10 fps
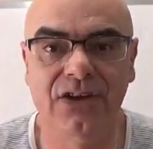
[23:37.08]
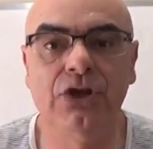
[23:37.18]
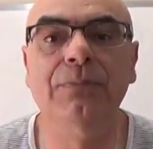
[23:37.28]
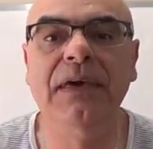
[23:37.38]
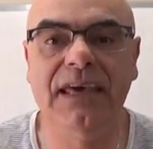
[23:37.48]

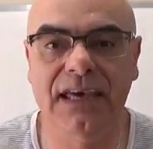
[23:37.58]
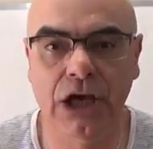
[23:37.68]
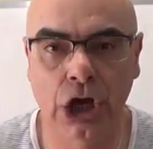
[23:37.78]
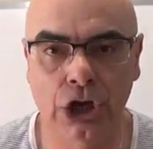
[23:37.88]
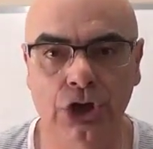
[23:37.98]
To be
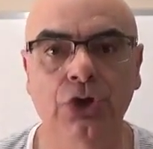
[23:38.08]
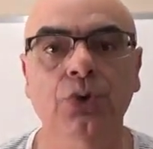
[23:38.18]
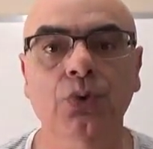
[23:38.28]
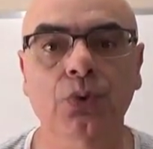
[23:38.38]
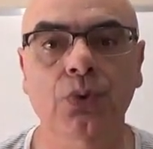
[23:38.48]
you.
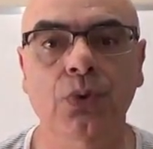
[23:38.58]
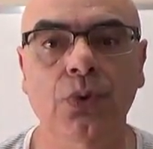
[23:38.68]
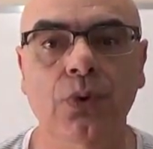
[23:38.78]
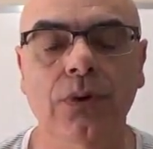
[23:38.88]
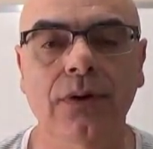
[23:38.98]

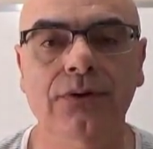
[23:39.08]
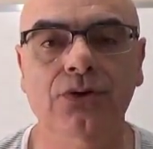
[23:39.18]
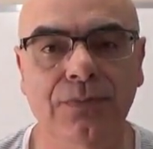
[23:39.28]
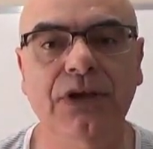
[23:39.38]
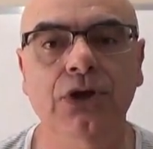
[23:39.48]

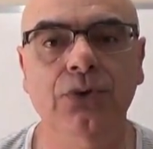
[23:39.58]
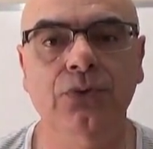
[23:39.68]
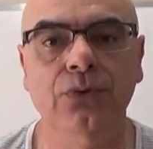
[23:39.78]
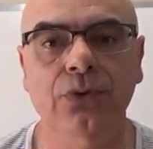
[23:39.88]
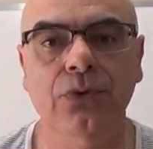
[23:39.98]
To be you.
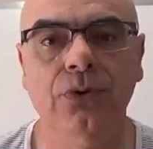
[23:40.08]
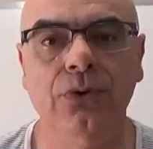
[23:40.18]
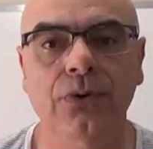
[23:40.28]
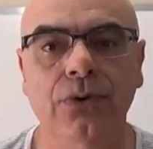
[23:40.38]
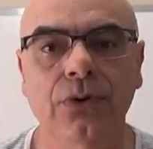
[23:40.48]

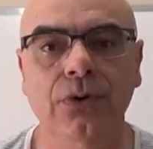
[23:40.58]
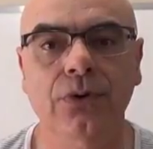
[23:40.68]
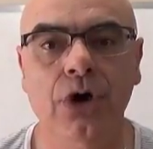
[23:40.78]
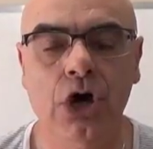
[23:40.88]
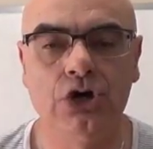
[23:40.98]

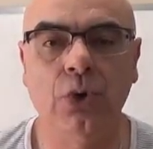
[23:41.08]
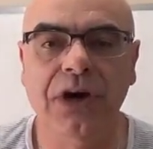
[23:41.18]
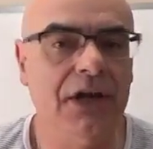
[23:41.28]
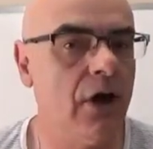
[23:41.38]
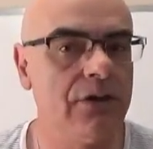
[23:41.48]
So
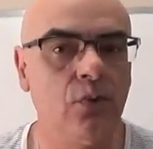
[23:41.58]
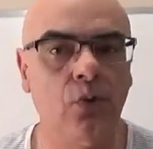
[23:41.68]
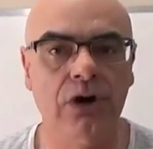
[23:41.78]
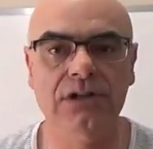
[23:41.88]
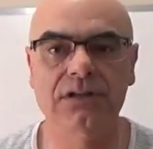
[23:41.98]
in other
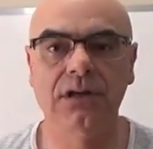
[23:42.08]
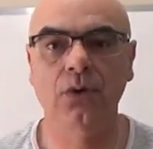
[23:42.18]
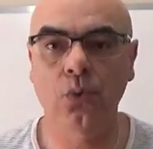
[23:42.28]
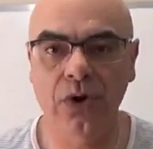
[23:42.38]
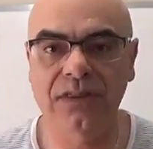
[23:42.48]
words,
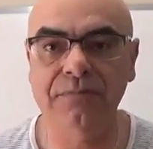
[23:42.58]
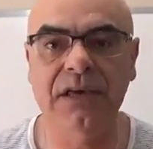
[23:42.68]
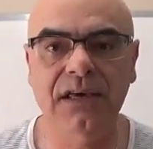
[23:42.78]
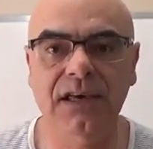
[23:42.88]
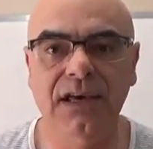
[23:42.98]
with
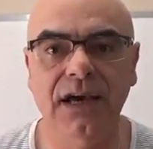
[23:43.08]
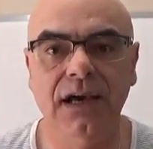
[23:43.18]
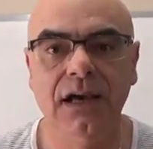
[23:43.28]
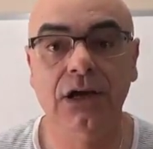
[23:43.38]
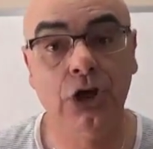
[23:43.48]
me,
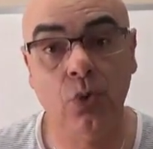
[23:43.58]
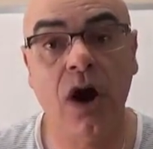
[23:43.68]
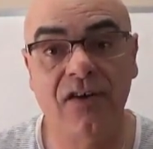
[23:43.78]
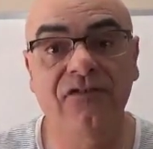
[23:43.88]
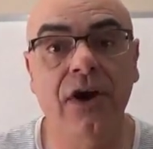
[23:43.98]
you
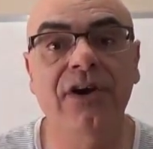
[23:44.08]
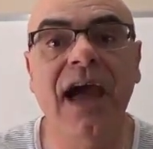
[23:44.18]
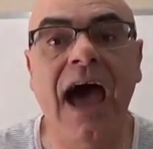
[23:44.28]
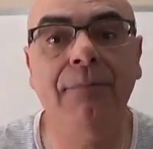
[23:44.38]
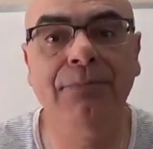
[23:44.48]
are very
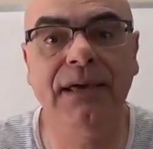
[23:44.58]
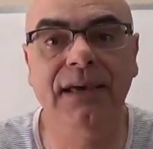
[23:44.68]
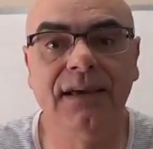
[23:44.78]
happy.